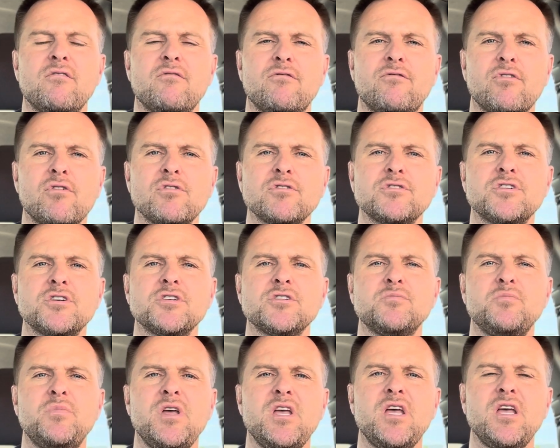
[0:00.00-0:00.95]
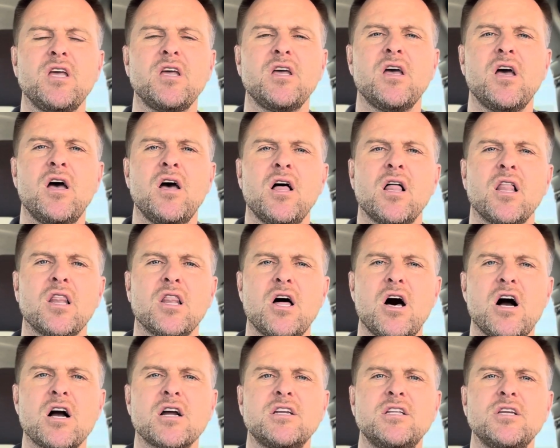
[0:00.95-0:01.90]
versus being
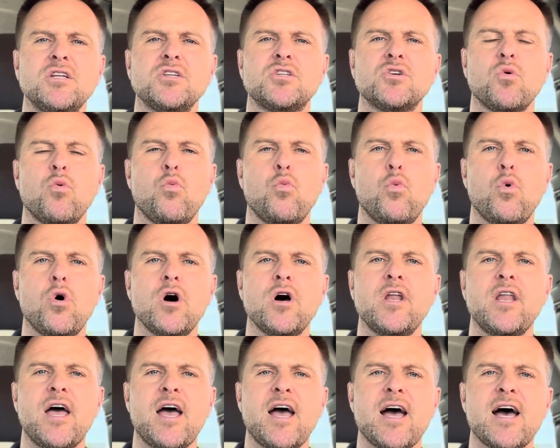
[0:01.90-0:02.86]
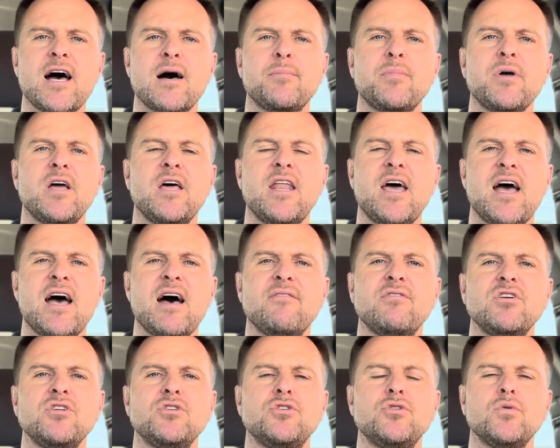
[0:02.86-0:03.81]
locked into one app and
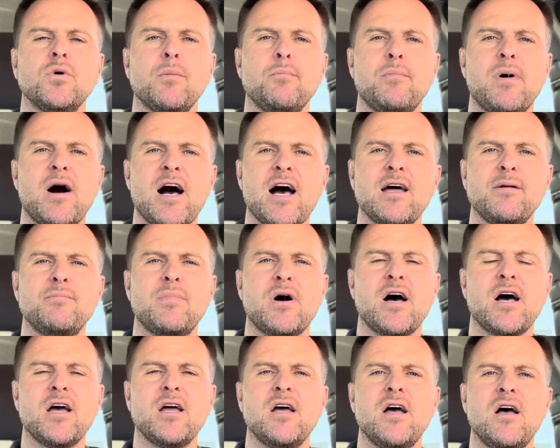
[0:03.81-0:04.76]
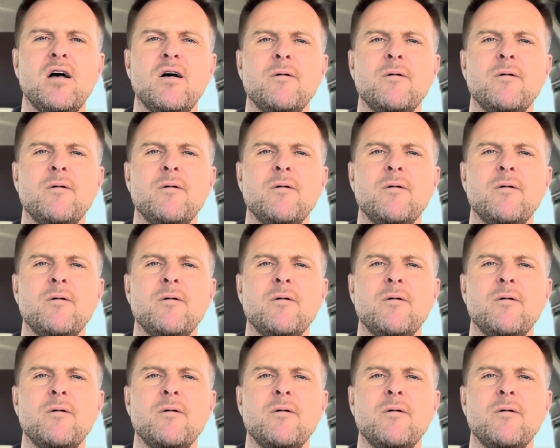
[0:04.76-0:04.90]
having to abide by